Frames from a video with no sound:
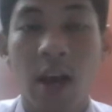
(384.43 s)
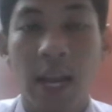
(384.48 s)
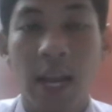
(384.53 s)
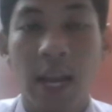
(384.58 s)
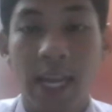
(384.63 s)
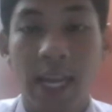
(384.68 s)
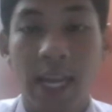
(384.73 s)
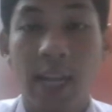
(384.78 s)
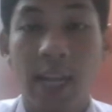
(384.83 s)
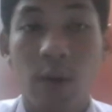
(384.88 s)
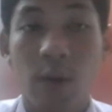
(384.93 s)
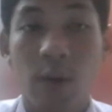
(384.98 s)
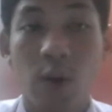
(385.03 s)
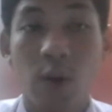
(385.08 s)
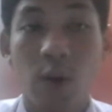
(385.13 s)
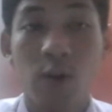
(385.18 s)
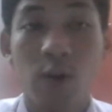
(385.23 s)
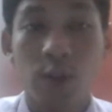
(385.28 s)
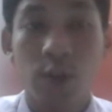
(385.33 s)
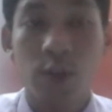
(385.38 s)
In
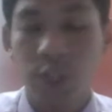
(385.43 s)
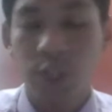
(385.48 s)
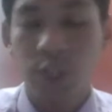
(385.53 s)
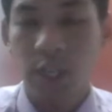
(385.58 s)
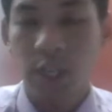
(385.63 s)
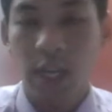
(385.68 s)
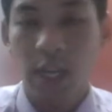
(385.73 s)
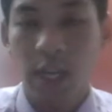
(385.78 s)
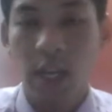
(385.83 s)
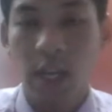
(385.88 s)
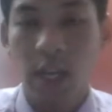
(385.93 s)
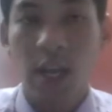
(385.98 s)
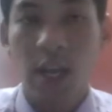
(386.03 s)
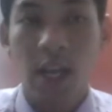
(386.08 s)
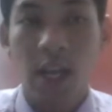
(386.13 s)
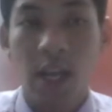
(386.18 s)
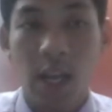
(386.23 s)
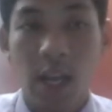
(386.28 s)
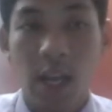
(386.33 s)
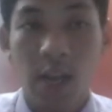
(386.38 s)
conclusion,
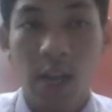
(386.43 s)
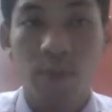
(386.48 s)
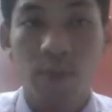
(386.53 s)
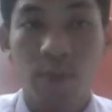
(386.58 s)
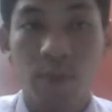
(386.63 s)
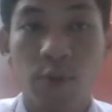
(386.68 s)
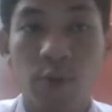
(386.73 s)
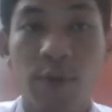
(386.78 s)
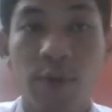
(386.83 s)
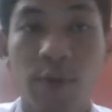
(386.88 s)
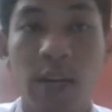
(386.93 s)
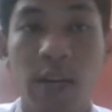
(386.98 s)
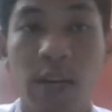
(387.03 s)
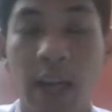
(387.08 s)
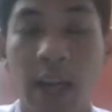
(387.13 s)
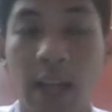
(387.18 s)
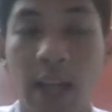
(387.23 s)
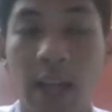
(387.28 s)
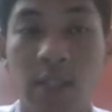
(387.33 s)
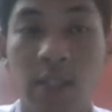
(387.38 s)
it proven
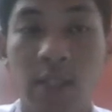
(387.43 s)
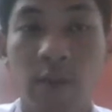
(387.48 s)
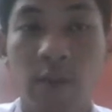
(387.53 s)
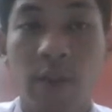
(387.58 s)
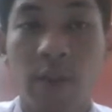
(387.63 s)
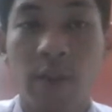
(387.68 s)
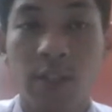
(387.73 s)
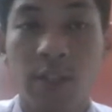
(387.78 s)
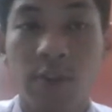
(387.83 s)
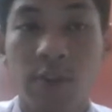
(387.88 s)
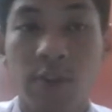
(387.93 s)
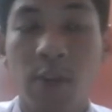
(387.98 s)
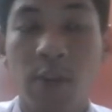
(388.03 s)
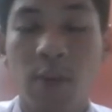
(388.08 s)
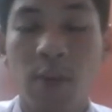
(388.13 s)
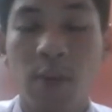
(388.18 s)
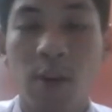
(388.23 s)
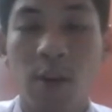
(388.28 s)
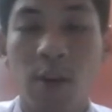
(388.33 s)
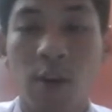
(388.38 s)
that surface
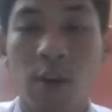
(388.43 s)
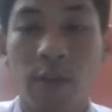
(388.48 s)
treatment of